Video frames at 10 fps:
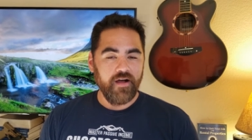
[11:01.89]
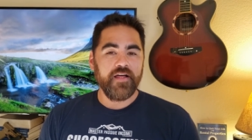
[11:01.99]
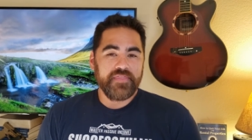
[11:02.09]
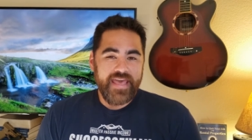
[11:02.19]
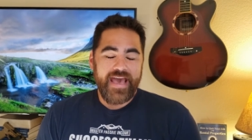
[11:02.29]

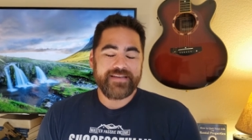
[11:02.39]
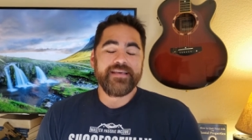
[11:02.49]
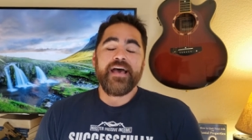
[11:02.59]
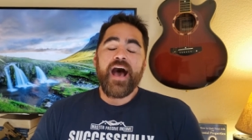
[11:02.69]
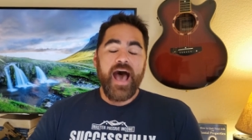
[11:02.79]
on that.
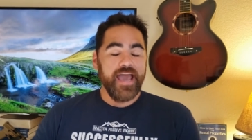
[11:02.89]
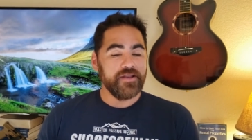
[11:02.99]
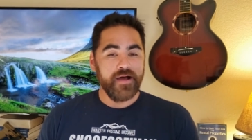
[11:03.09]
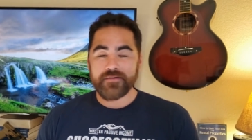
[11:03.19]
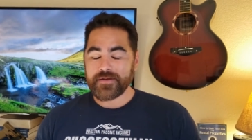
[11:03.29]
I'm
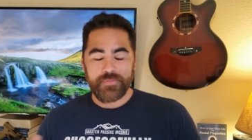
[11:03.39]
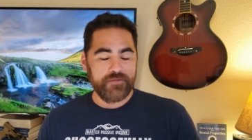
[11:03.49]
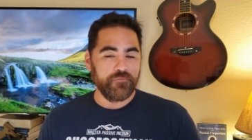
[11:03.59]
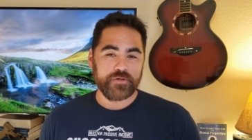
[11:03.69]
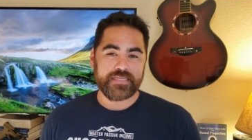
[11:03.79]
not going to pay
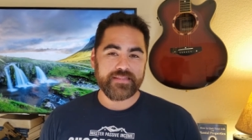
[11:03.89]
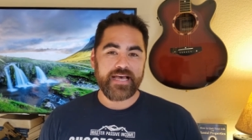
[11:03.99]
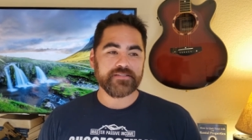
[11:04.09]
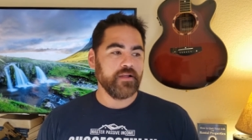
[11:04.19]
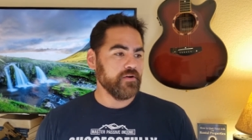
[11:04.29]

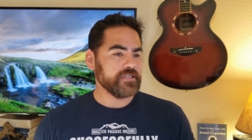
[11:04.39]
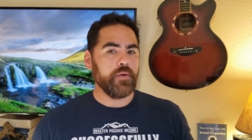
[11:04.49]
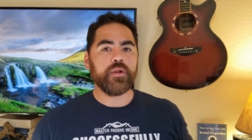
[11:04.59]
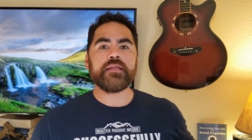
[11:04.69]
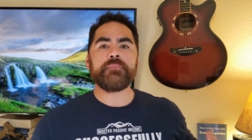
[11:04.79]
$14,000. I
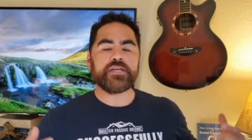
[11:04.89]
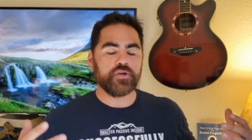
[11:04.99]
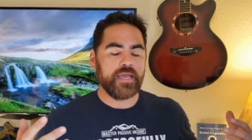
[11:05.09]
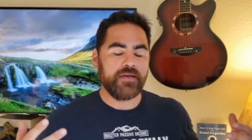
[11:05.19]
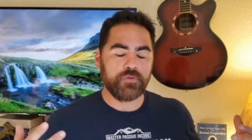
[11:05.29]
want to make sure
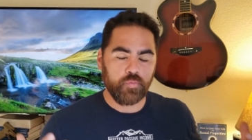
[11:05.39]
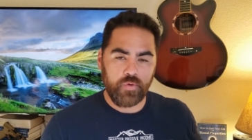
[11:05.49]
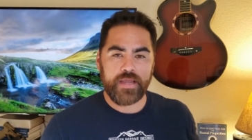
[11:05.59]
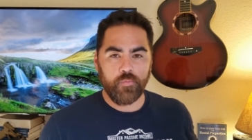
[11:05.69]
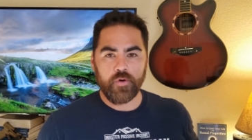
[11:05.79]
I have the
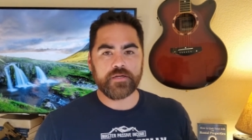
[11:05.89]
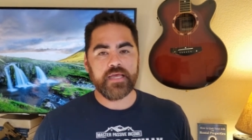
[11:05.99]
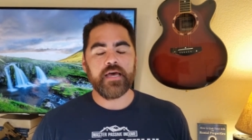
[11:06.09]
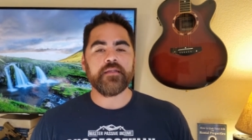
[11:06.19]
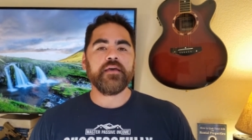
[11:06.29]
right work
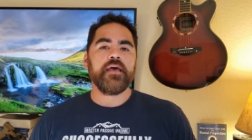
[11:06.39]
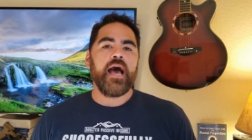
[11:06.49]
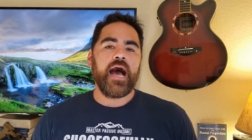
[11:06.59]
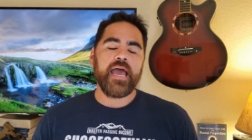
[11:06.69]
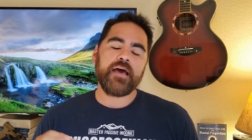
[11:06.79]
done.
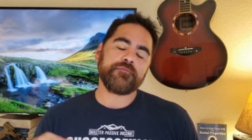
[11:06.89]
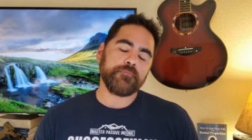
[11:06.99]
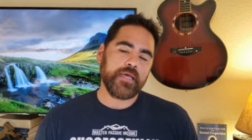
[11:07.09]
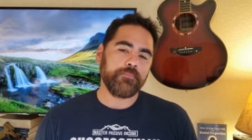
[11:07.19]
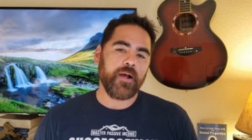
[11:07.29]
I have
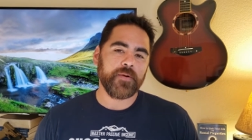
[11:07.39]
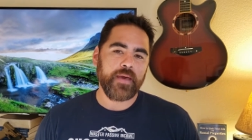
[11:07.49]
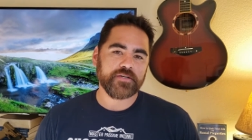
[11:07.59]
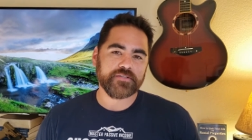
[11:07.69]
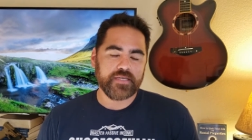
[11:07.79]
many property
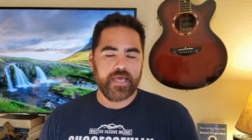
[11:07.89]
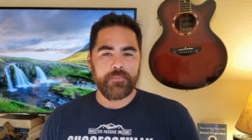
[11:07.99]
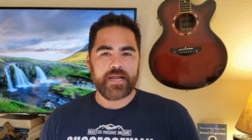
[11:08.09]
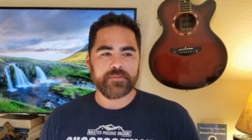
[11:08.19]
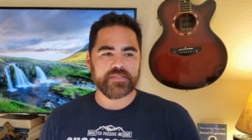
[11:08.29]
managers that come
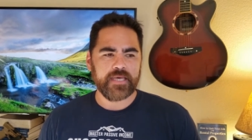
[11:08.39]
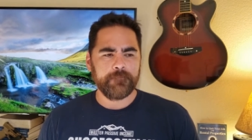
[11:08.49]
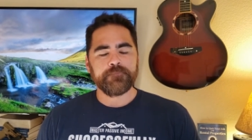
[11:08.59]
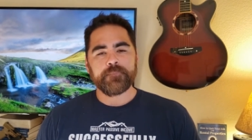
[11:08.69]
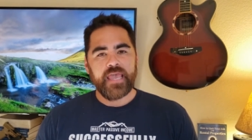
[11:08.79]
back to me and say,
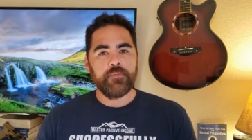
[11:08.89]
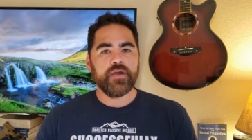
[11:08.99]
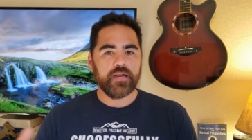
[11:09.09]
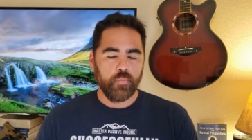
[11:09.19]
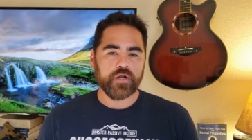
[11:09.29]
hey, we
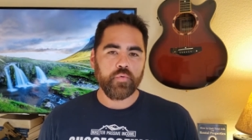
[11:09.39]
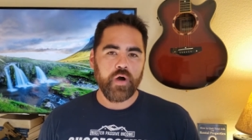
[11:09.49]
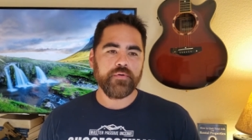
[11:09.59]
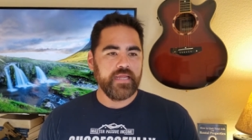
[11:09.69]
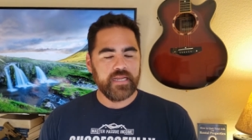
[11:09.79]
got one
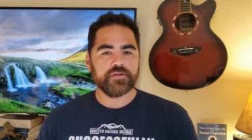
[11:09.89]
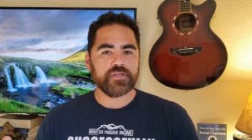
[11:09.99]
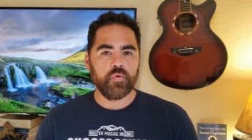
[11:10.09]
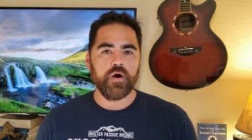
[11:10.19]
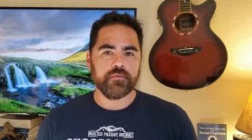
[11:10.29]
quote, and here's
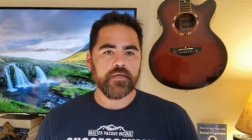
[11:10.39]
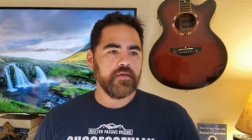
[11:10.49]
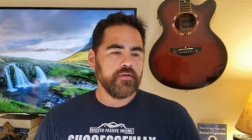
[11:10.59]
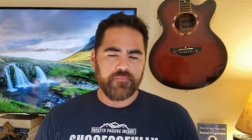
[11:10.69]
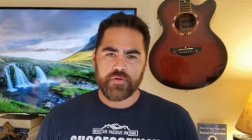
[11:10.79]
the quote
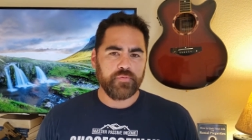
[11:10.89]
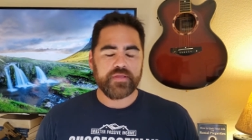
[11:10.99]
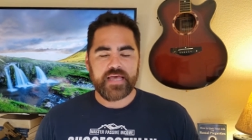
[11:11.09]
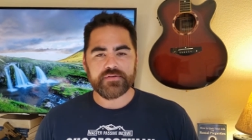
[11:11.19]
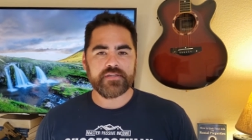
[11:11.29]
for
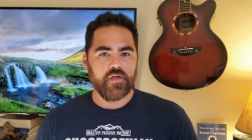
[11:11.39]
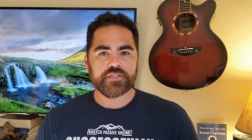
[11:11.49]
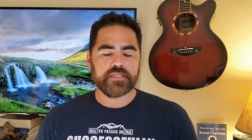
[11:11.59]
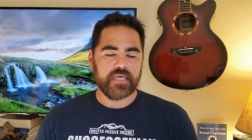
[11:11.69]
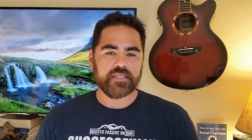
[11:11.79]

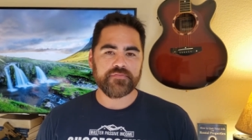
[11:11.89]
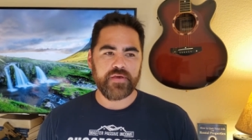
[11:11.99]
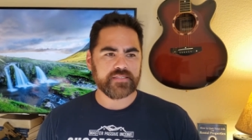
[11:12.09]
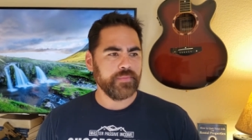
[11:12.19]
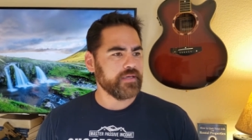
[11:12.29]
$3,000 to get this
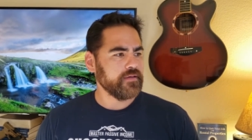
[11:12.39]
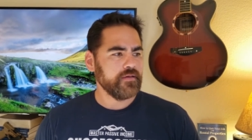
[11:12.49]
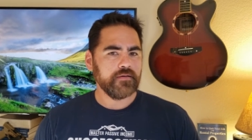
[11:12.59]
fixed. I'm like,